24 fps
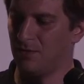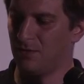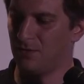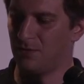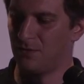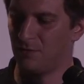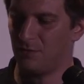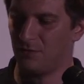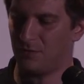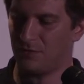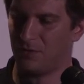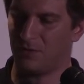
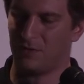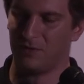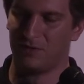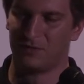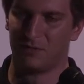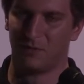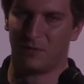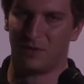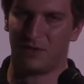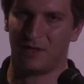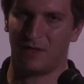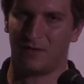There is
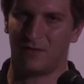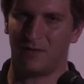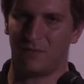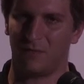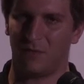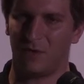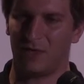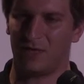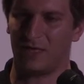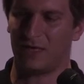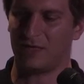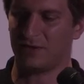one
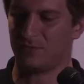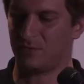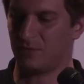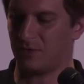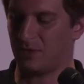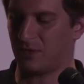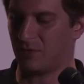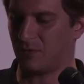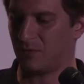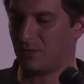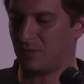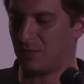last
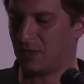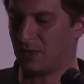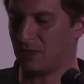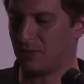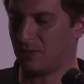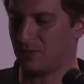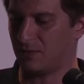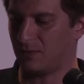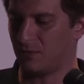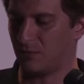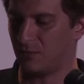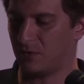point I want to
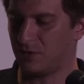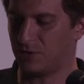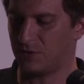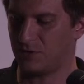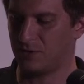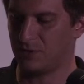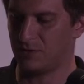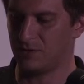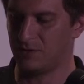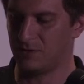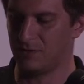make, which